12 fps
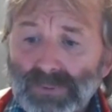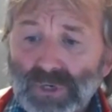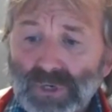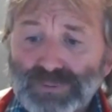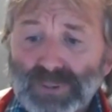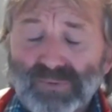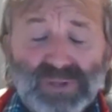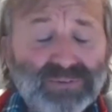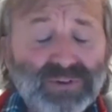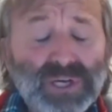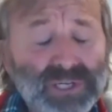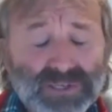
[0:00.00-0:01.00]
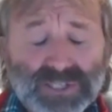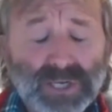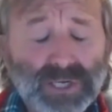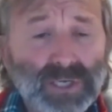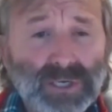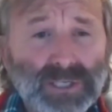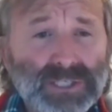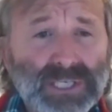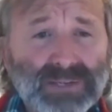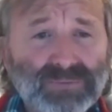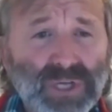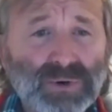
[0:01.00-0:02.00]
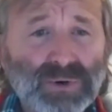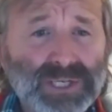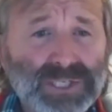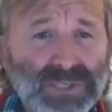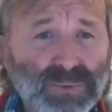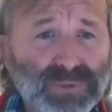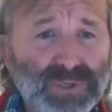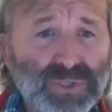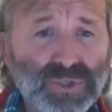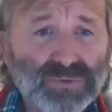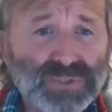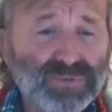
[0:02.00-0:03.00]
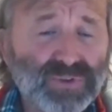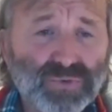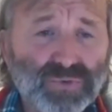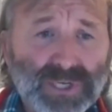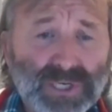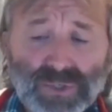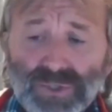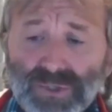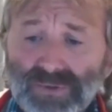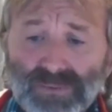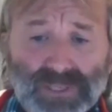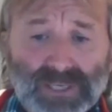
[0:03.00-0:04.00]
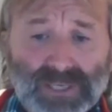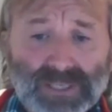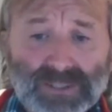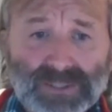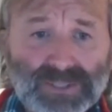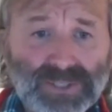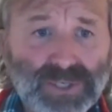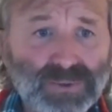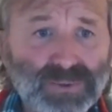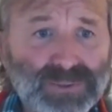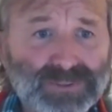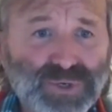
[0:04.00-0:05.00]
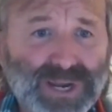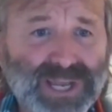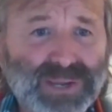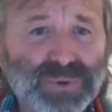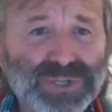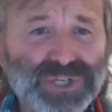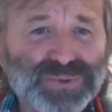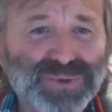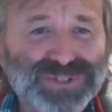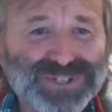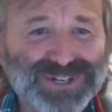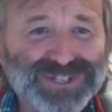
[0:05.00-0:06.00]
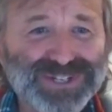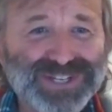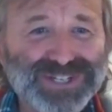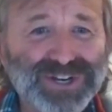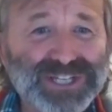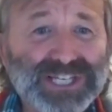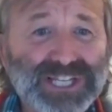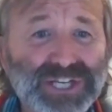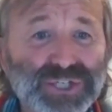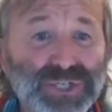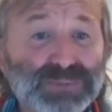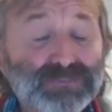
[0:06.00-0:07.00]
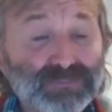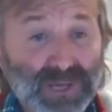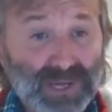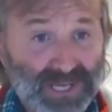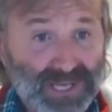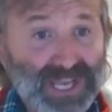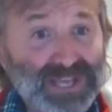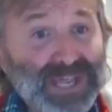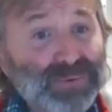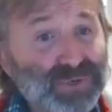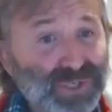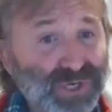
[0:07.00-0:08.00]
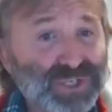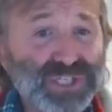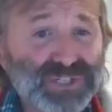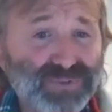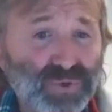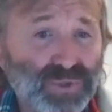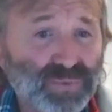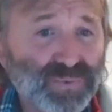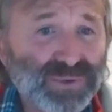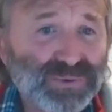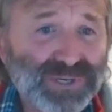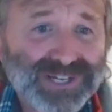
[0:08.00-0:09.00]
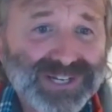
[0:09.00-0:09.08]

most people have never heard of cytokines and have no idea what they do. There's over 300 of them, and tracking what each one does in its isolation is, again, that reductionist view that we were